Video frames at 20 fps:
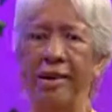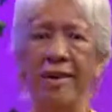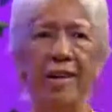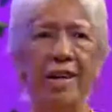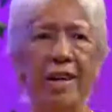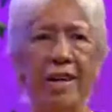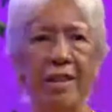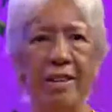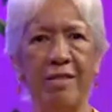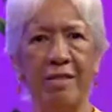
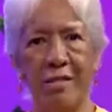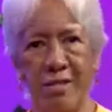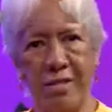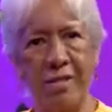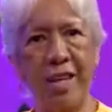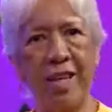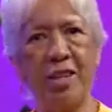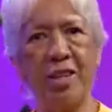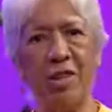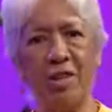And
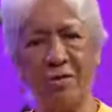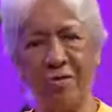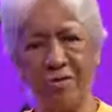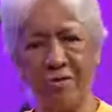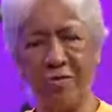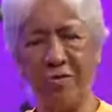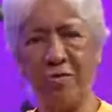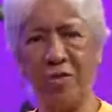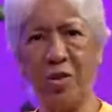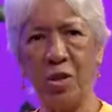thank you.
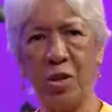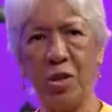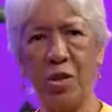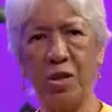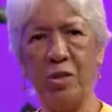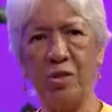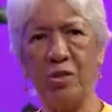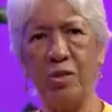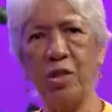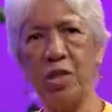
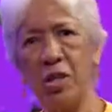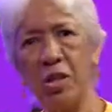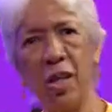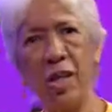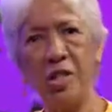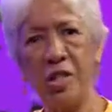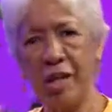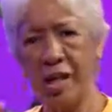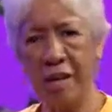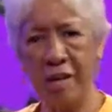See you
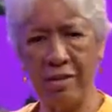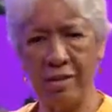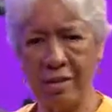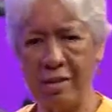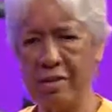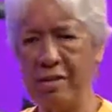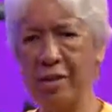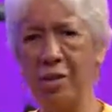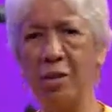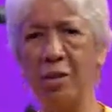guys again.
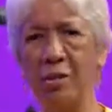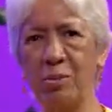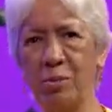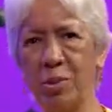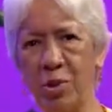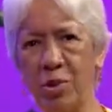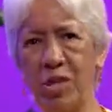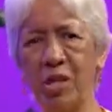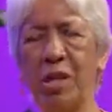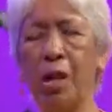There's
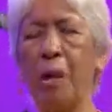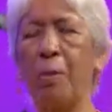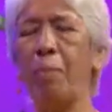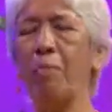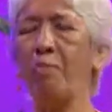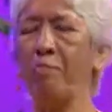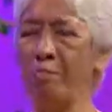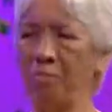more to come.